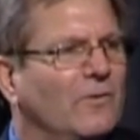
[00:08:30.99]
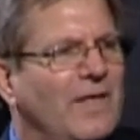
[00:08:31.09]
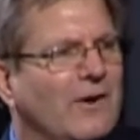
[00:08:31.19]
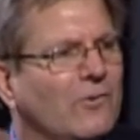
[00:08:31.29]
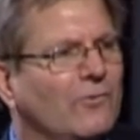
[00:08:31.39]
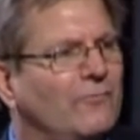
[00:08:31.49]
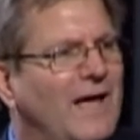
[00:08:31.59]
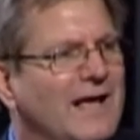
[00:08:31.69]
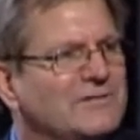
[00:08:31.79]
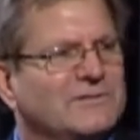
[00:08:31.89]
Though that
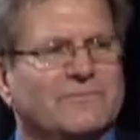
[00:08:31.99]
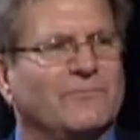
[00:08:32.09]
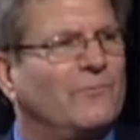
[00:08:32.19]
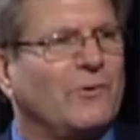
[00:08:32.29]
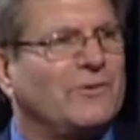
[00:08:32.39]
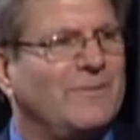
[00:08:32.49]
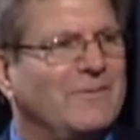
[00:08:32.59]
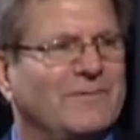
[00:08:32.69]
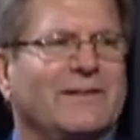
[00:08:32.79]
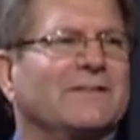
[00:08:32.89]
old-fashioned
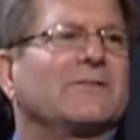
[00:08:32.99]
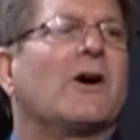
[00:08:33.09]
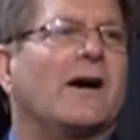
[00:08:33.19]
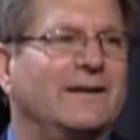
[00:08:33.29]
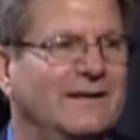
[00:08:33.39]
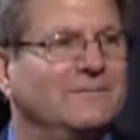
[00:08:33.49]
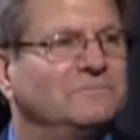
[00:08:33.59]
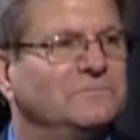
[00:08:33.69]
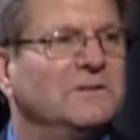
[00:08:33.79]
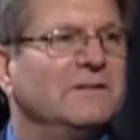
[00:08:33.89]
Fourth Amendment thing is
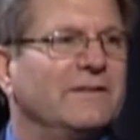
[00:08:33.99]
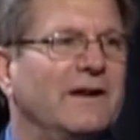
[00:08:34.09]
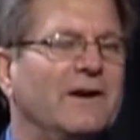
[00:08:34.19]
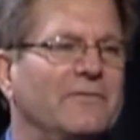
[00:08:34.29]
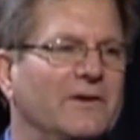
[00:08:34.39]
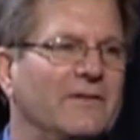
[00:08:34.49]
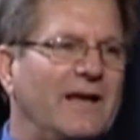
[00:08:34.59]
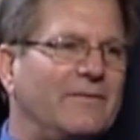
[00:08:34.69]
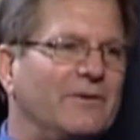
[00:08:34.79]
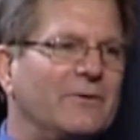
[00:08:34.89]
gone
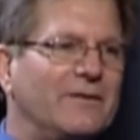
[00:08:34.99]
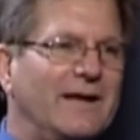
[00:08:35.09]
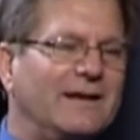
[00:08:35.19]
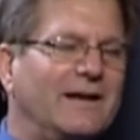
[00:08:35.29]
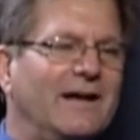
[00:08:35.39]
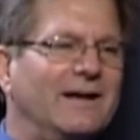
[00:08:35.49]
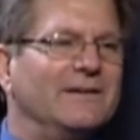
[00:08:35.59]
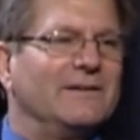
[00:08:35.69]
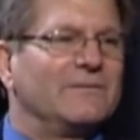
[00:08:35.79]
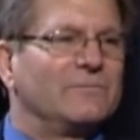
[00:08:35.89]
now. They're like